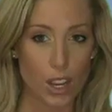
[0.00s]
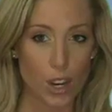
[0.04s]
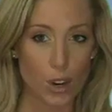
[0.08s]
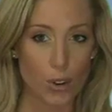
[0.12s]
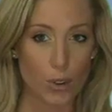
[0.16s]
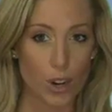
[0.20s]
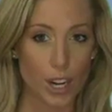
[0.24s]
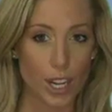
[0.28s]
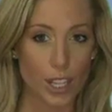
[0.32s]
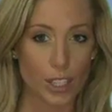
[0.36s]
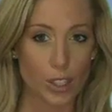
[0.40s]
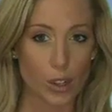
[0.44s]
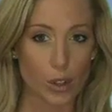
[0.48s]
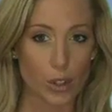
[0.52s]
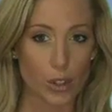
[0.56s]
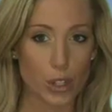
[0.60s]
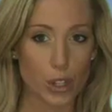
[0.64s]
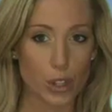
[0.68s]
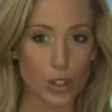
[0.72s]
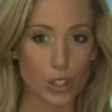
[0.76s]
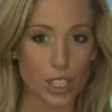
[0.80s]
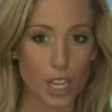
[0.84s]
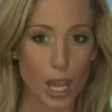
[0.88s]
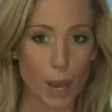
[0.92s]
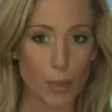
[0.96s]
Critics are
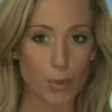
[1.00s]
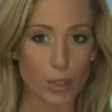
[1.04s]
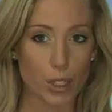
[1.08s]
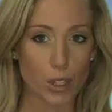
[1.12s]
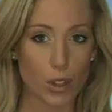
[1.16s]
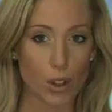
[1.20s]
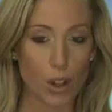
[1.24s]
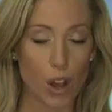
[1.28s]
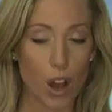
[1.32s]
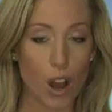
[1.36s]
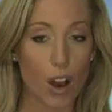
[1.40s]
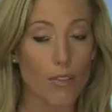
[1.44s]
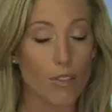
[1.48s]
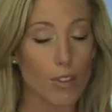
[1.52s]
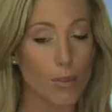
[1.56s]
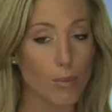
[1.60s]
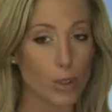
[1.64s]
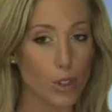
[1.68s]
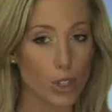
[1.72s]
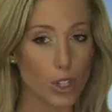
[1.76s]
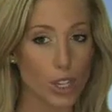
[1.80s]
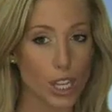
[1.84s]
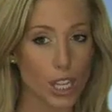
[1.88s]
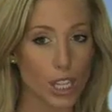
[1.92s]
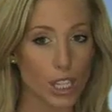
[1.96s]
still skeptical of the
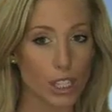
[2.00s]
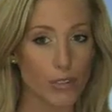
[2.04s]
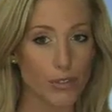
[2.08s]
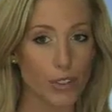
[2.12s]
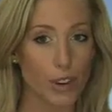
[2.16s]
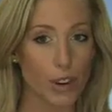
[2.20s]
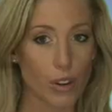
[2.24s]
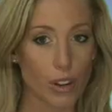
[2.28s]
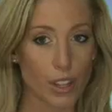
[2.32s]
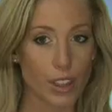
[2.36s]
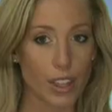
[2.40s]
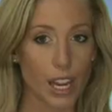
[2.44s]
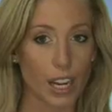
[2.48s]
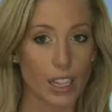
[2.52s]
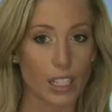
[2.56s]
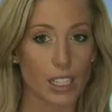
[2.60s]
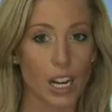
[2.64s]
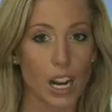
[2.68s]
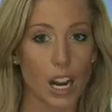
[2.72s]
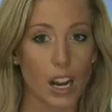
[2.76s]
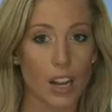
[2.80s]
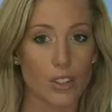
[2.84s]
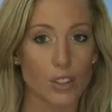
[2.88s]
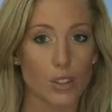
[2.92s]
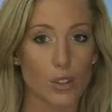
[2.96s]
machines, fearing that
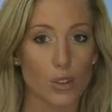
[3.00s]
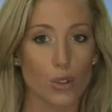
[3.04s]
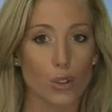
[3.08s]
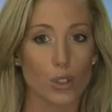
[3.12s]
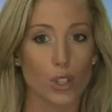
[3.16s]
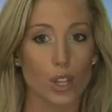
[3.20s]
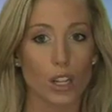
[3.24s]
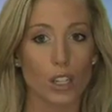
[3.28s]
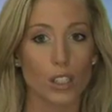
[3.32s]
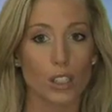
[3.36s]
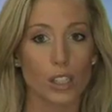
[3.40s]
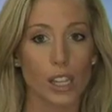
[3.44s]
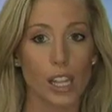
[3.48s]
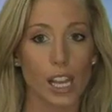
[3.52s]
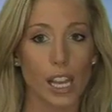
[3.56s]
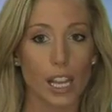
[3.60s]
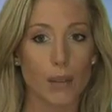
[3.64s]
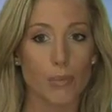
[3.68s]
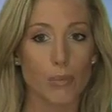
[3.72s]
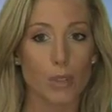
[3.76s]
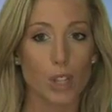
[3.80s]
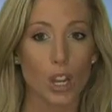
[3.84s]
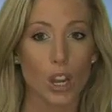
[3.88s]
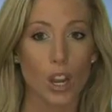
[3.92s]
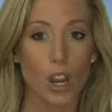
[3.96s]
Costner's
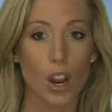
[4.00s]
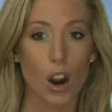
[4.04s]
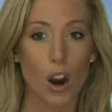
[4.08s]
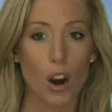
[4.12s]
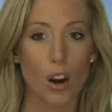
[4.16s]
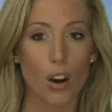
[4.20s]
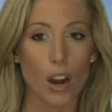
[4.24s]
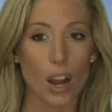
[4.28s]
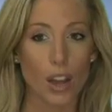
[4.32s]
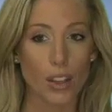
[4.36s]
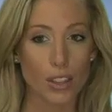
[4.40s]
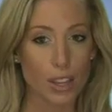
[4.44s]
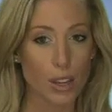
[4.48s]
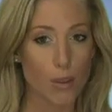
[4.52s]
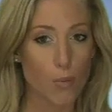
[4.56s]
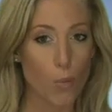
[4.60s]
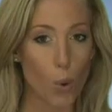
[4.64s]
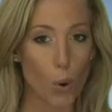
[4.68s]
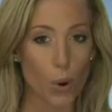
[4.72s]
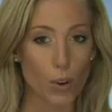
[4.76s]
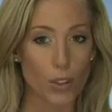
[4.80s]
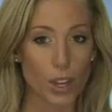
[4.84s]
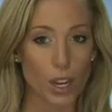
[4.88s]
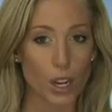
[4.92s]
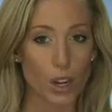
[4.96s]
claims are nothing
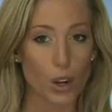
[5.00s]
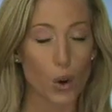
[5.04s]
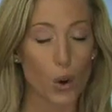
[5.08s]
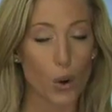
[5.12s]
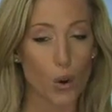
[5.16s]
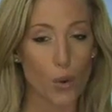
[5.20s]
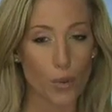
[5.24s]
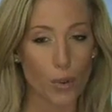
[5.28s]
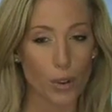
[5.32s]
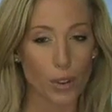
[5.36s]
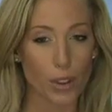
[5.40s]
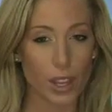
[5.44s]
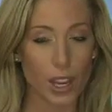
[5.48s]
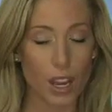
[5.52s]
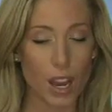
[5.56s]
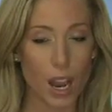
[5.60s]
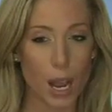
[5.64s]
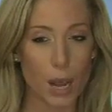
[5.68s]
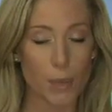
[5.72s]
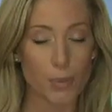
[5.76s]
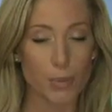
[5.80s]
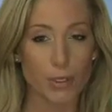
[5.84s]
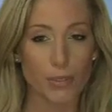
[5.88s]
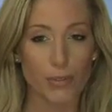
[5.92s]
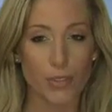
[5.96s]
more than an overly
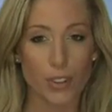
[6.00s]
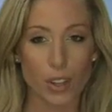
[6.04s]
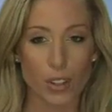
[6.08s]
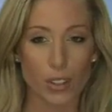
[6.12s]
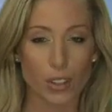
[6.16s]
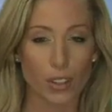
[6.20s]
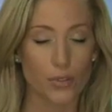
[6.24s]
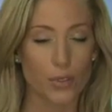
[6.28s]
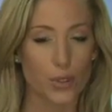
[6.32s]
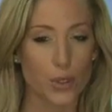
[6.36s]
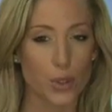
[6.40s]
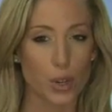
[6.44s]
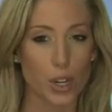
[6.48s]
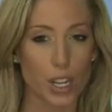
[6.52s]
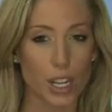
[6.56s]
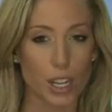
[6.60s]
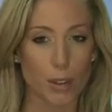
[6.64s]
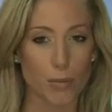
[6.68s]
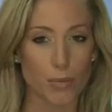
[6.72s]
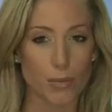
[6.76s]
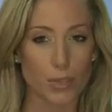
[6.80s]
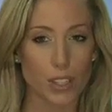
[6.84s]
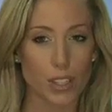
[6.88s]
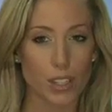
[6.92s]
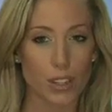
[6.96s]
hyped field of
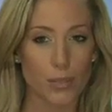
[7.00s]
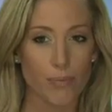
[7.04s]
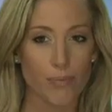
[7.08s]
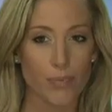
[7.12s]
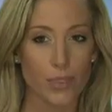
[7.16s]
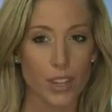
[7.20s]
dreams.